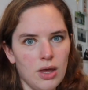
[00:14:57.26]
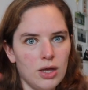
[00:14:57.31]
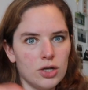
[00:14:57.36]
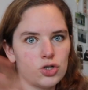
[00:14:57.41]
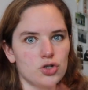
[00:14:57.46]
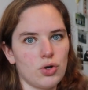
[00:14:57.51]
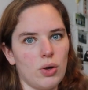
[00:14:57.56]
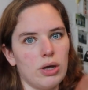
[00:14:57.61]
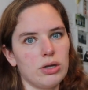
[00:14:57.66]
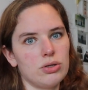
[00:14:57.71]

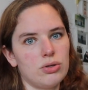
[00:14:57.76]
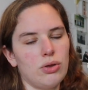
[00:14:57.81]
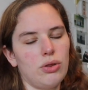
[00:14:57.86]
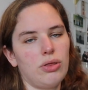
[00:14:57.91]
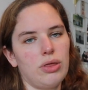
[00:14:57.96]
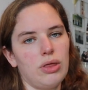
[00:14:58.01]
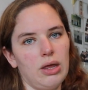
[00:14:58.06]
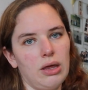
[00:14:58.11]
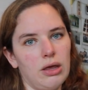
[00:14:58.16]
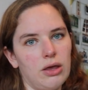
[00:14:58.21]
trying to
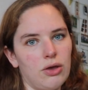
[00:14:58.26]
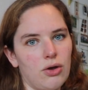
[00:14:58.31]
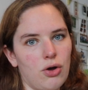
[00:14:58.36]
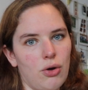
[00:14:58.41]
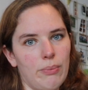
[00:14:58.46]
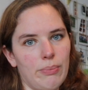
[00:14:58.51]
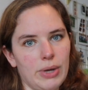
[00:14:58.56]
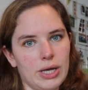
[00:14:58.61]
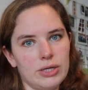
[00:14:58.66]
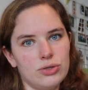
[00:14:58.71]
think
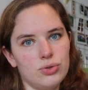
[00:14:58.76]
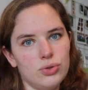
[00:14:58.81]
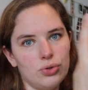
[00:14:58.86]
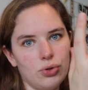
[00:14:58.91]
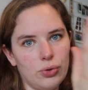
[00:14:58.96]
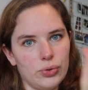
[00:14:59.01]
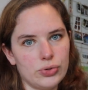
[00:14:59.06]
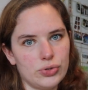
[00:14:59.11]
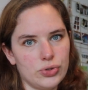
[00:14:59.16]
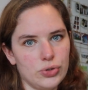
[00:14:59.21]
compared to
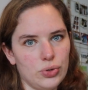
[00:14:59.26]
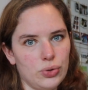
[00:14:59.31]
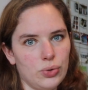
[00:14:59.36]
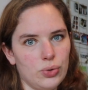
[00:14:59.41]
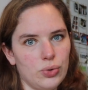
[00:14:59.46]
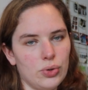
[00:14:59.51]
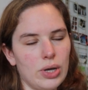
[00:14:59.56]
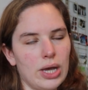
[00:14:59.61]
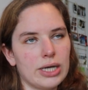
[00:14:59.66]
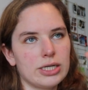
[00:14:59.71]
those
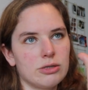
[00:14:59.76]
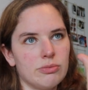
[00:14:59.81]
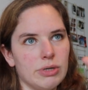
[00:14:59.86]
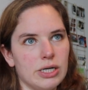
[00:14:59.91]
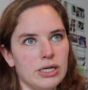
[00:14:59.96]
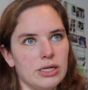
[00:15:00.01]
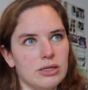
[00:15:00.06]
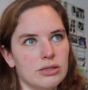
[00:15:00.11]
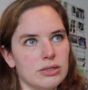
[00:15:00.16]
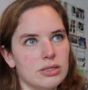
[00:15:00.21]
two
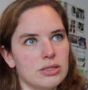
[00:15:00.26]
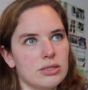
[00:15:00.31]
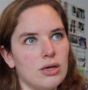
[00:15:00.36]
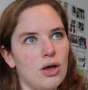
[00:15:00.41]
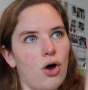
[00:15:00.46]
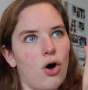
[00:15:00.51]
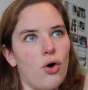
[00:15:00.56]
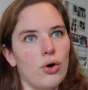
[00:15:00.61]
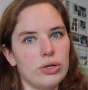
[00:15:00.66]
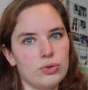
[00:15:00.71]
experience
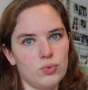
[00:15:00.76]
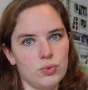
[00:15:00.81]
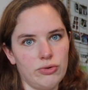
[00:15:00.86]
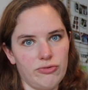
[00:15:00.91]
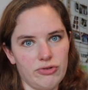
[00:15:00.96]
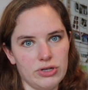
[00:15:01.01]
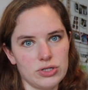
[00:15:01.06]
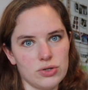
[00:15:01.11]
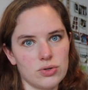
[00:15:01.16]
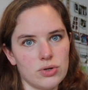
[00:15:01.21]
how it would
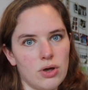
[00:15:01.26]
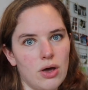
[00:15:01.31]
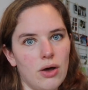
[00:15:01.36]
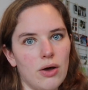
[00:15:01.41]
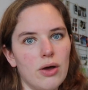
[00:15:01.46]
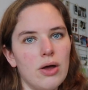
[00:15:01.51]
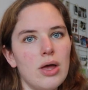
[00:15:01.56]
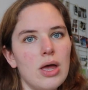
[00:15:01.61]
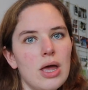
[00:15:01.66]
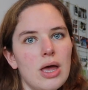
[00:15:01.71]
fit on
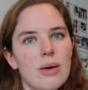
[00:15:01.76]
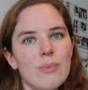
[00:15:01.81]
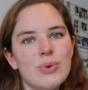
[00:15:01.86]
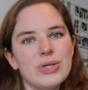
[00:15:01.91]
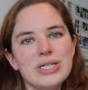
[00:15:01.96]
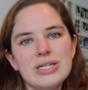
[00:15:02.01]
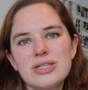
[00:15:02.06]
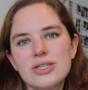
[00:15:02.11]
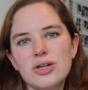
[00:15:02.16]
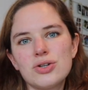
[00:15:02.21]
her. But
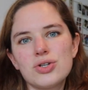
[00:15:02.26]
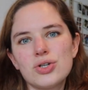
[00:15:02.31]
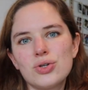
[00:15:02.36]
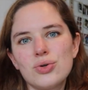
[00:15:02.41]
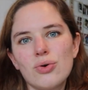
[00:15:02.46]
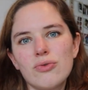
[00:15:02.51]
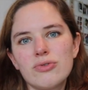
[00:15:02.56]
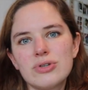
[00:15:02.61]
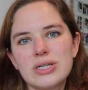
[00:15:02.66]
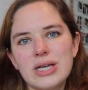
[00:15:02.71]
it's such an
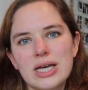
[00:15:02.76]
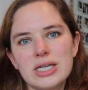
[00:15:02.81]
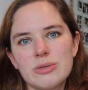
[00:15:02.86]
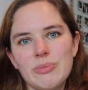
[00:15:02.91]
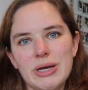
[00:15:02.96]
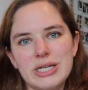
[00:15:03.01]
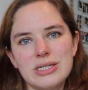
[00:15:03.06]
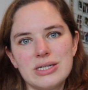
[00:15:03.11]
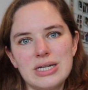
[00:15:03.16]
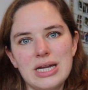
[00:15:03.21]
oversized
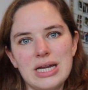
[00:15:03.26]
pattern